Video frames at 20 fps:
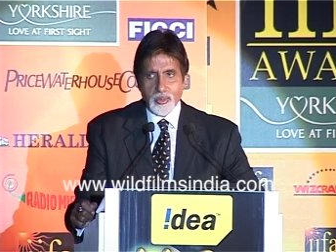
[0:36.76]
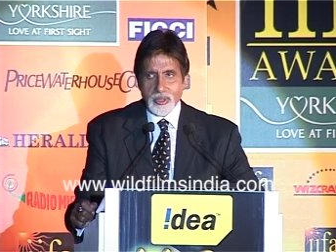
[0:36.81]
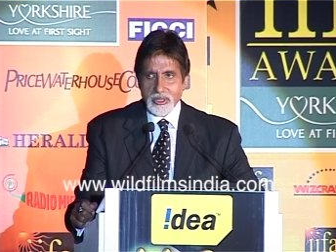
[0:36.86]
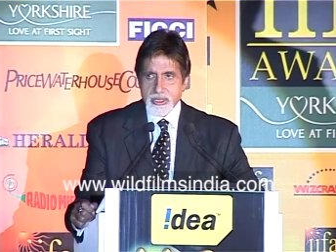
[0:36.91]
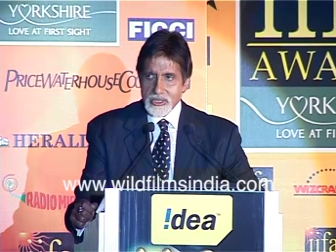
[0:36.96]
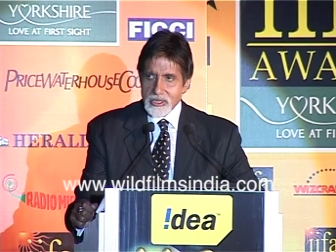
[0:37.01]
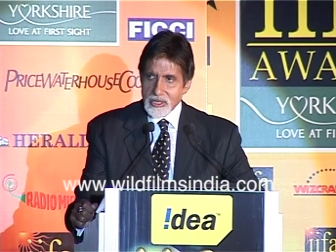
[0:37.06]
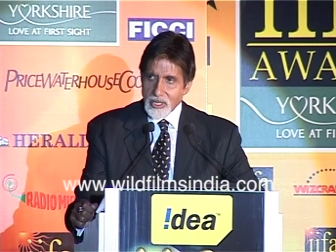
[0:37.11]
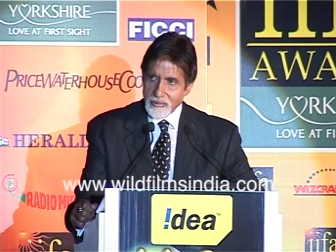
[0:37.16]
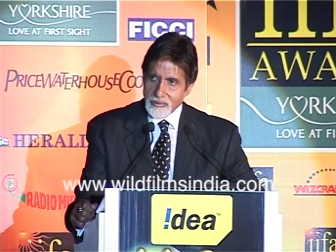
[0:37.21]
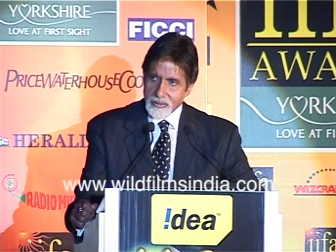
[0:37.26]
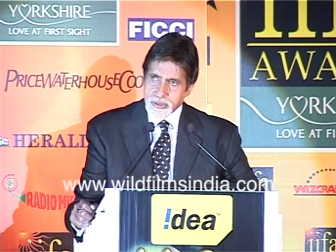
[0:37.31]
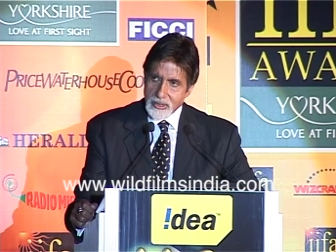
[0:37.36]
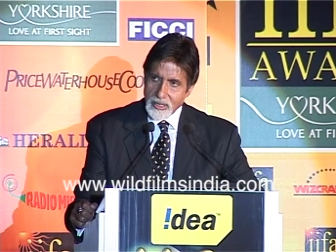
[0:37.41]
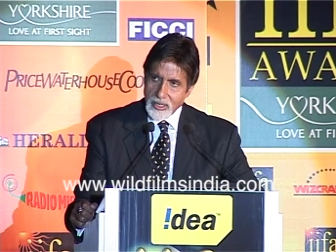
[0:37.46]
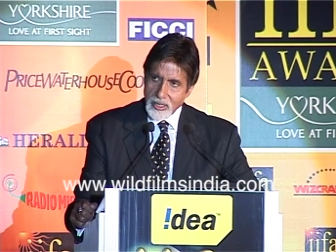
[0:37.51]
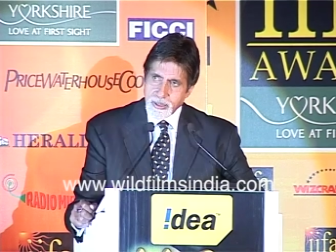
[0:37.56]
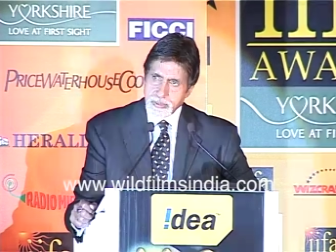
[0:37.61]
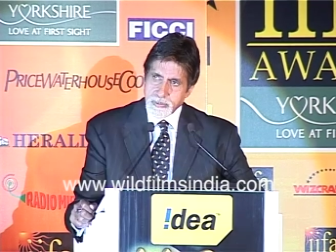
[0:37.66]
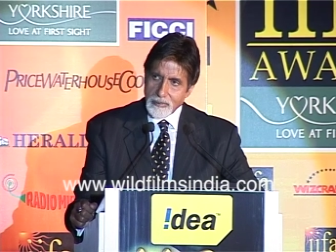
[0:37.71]
we
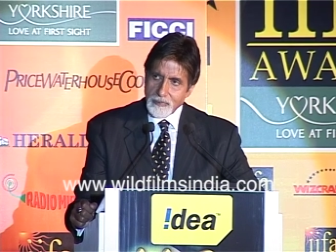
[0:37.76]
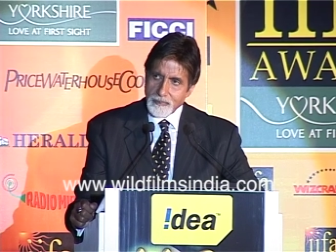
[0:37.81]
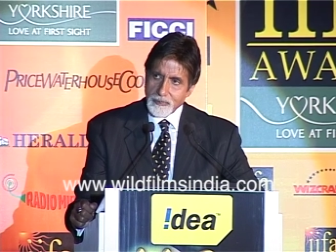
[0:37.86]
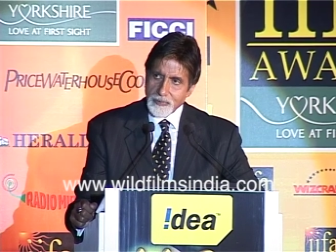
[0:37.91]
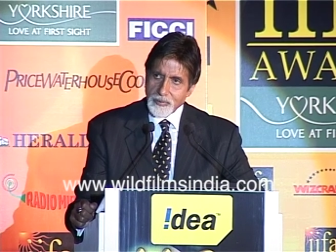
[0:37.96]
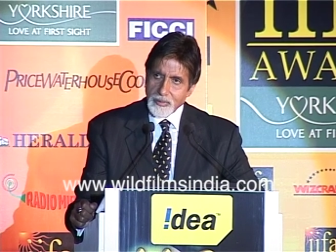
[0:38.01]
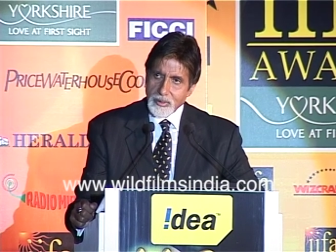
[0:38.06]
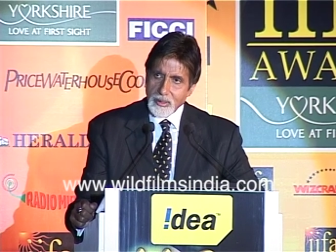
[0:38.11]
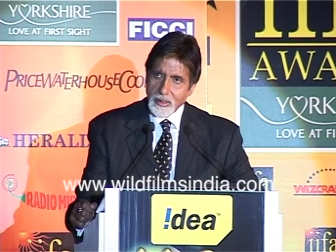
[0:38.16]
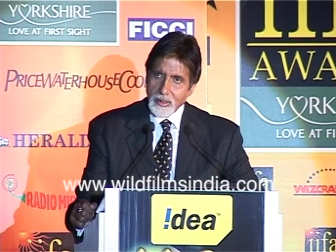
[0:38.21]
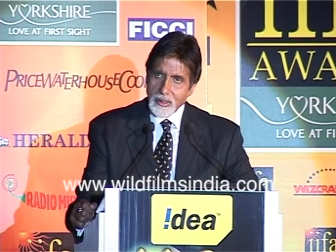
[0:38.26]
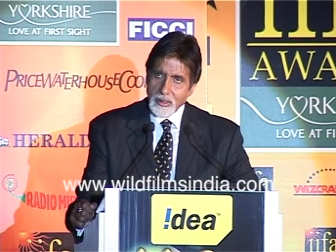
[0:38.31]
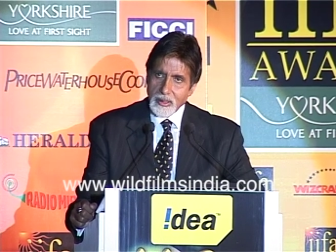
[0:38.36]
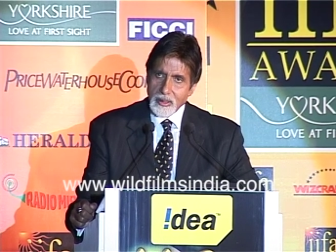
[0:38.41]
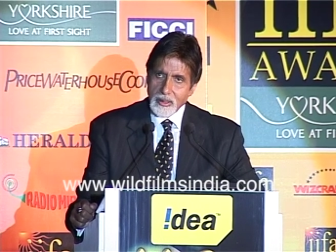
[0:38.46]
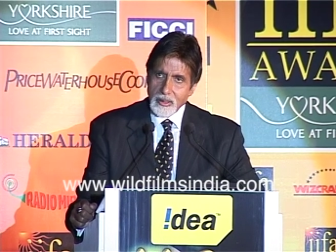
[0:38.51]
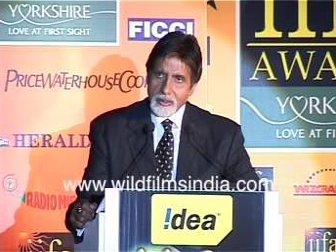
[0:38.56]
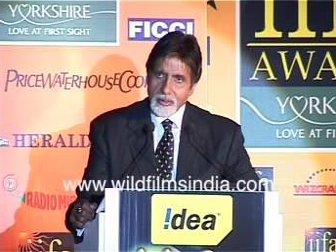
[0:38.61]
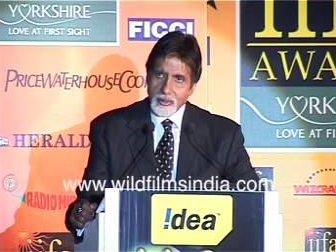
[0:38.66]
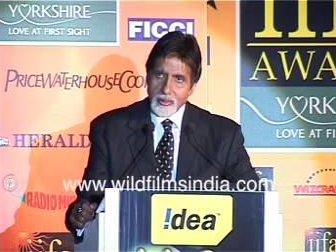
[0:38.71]
discovered that
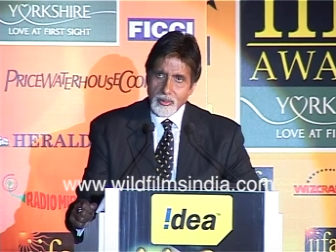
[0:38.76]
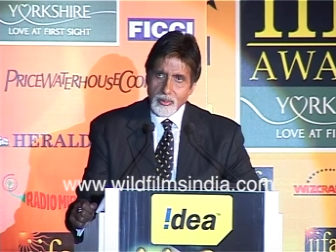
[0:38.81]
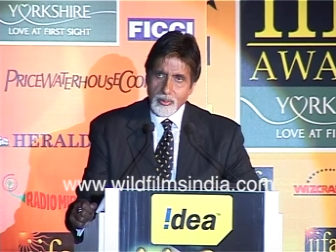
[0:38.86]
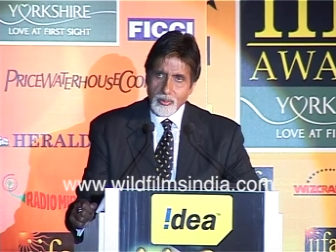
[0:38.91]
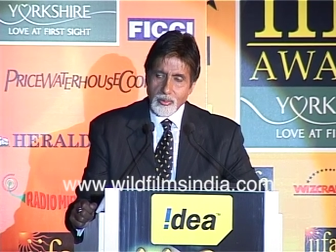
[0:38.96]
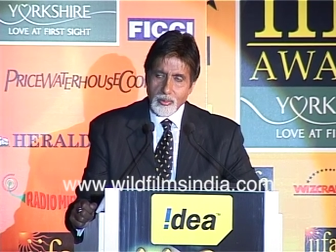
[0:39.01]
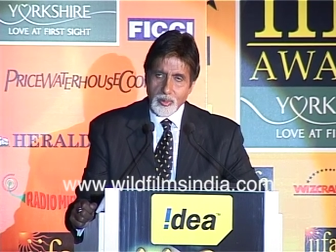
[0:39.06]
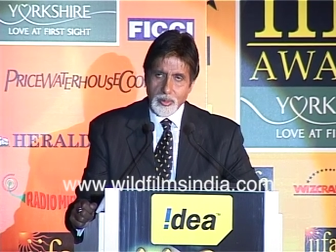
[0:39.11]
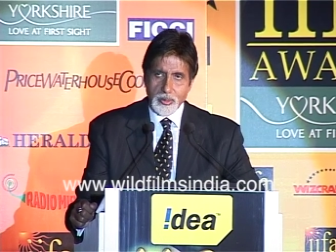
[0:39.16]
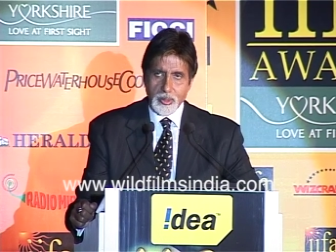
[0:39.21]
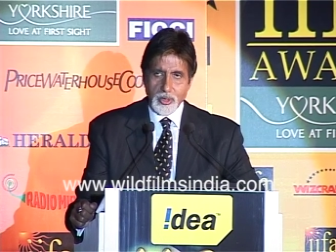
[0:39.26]
we